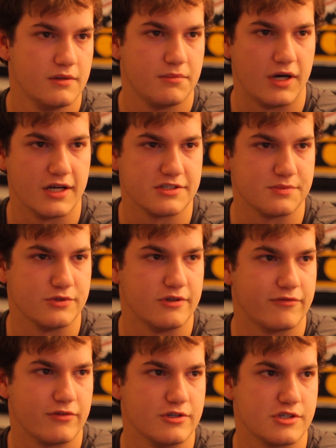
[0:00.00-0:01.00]
possibly
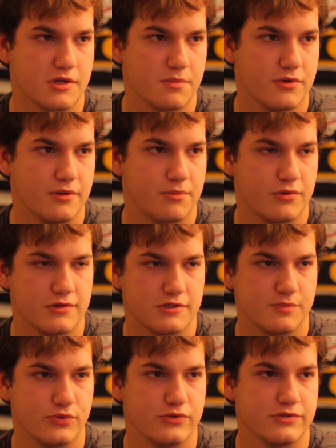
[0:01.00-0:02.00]
infringing upon
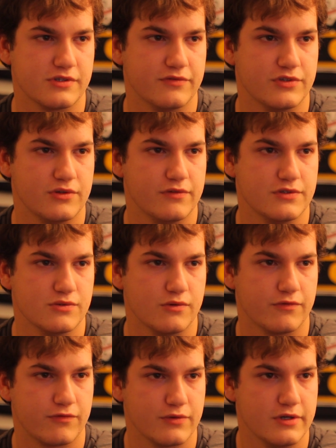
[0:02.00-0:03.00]
principles of
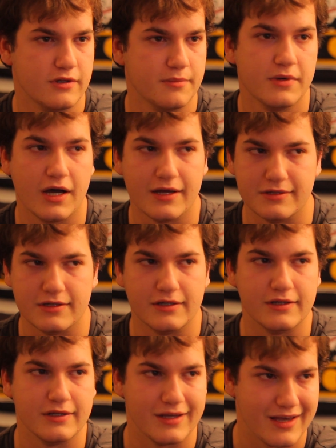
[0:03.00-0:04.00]
individual freedom,
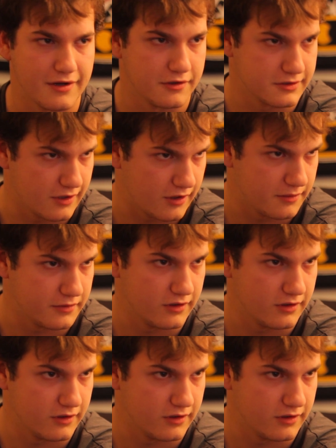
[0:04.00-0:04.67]
identity, and autonomy.